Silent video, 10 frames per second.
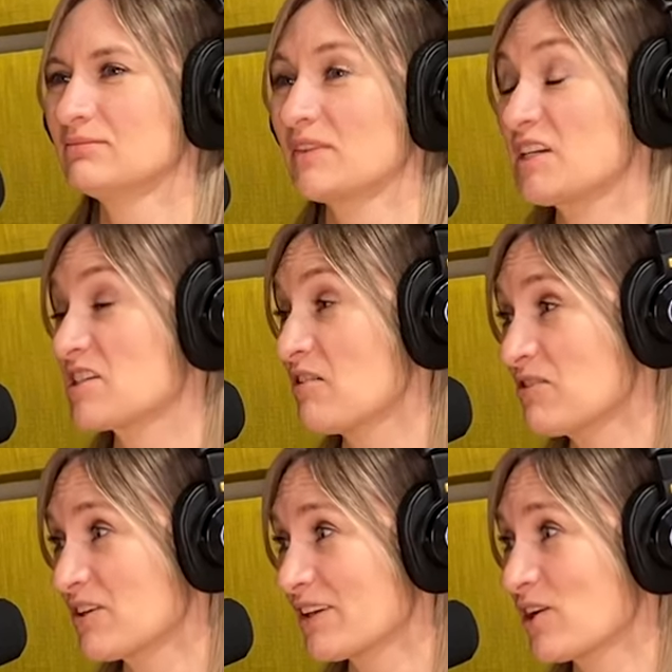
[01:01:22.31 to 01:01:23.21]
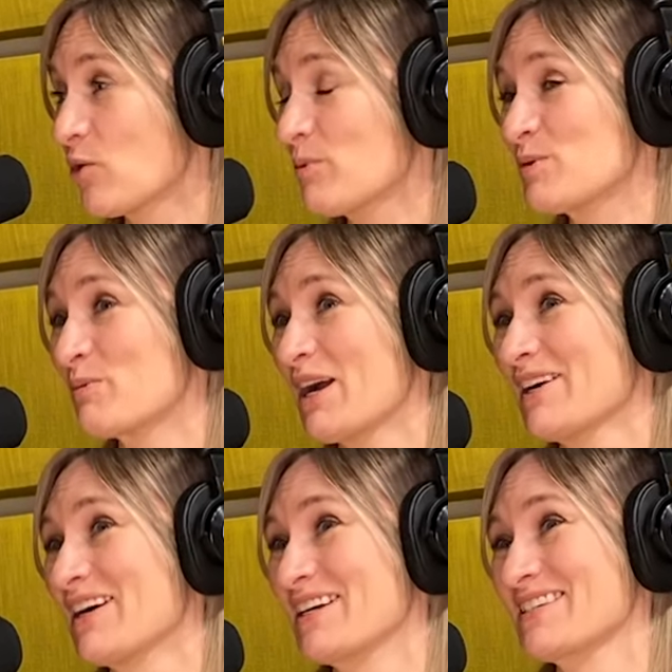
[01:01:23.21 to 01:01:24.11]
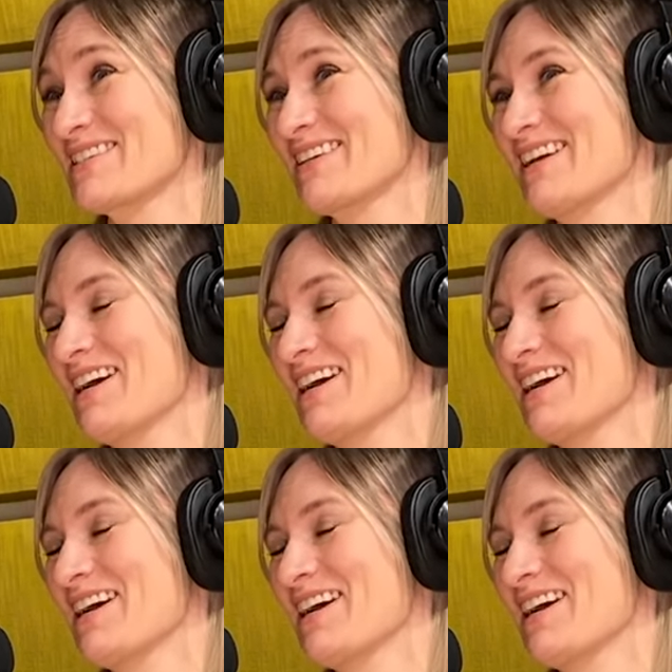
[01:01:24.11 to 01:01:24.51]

It definitely opened my eyes.